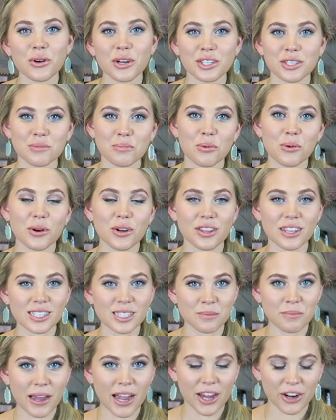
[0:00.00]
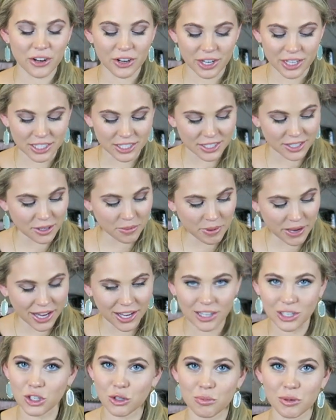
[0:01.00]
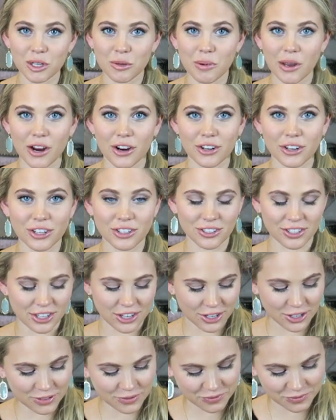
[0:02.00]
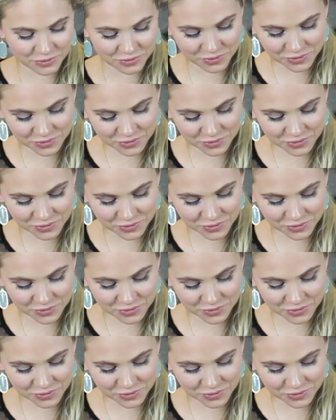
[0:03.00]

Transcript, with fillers: going to pour this batter into the pan you prepared earlier.